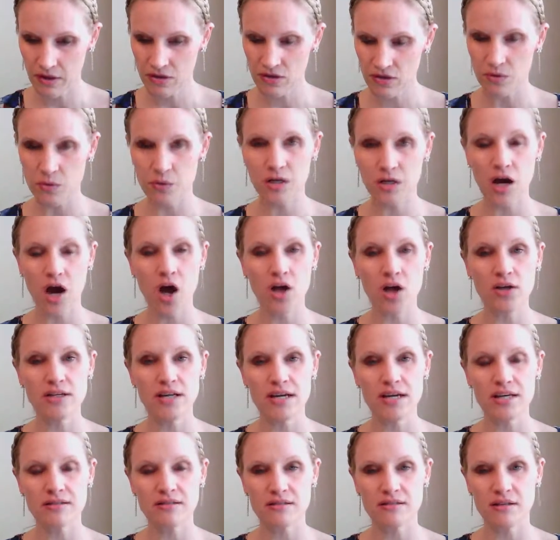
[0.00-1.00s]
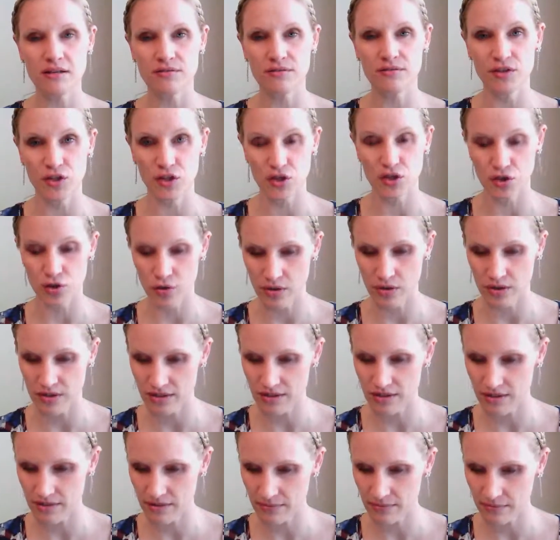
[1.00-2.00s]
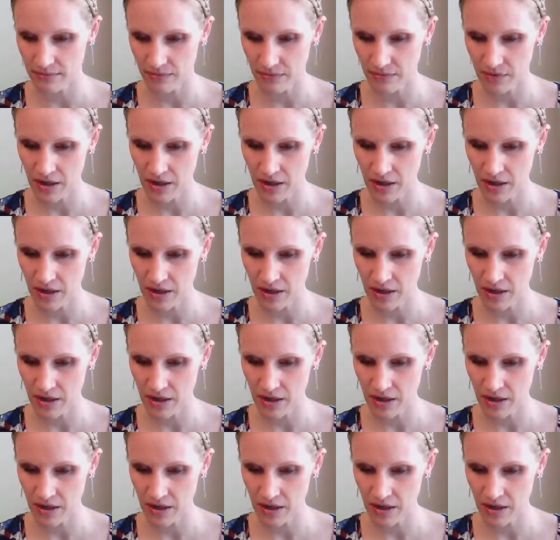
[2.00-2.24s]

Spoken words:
So a contest of endurance.